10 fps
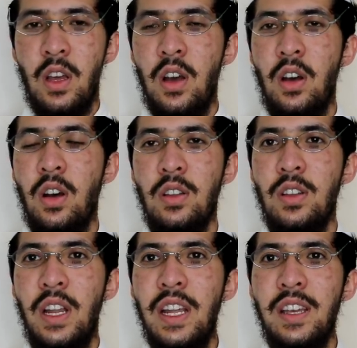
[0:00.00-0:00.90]
Uh,
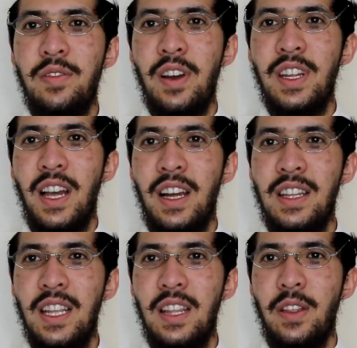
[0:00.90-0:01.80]
did he give any
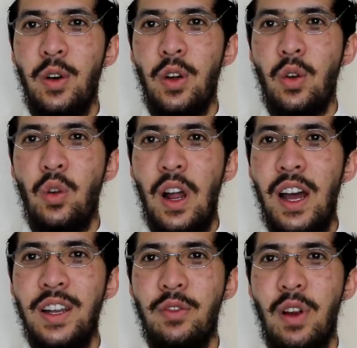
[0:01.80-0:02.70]
hadith or
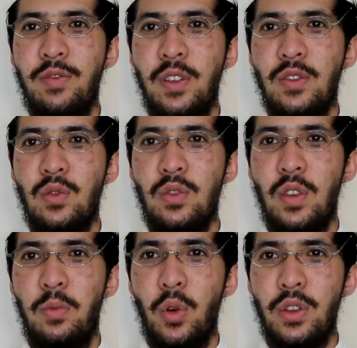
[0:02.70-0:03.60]
Quranic reference to
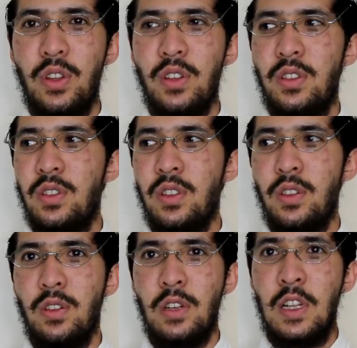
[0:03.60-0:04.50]
support this
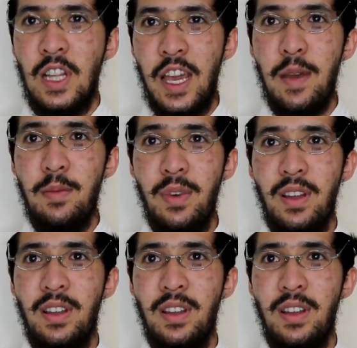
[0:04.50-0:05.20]
uh, claim?